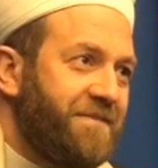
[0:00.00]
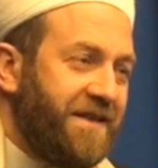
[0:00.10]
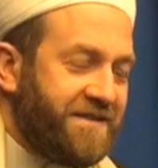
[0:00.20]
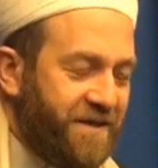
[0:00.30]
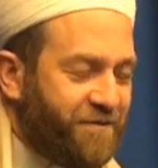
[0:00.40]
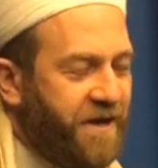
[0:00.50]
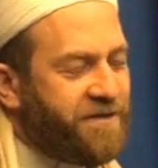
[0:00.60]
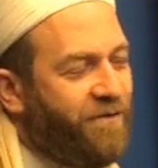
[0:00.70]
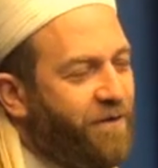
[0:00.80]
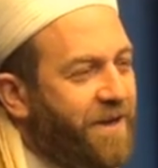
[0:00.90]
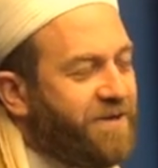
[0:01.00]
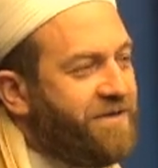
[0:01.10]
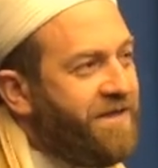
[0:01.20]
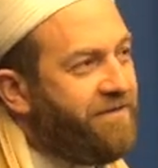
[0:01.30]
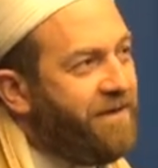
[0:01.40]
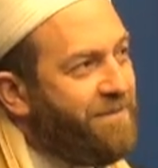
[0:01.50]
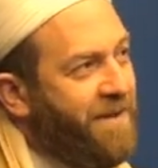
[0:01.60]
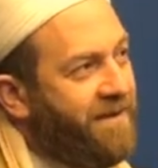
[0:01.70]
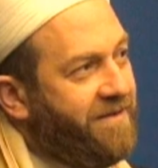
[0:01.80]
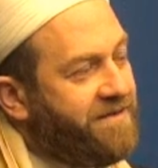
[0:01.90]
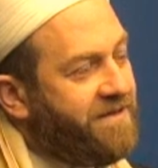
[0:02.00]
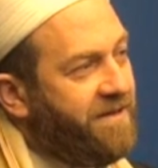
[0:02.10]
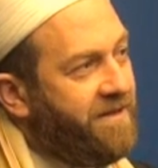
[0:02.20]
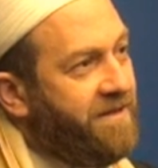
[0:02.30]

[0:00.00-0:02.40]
It's the transformation that really matters.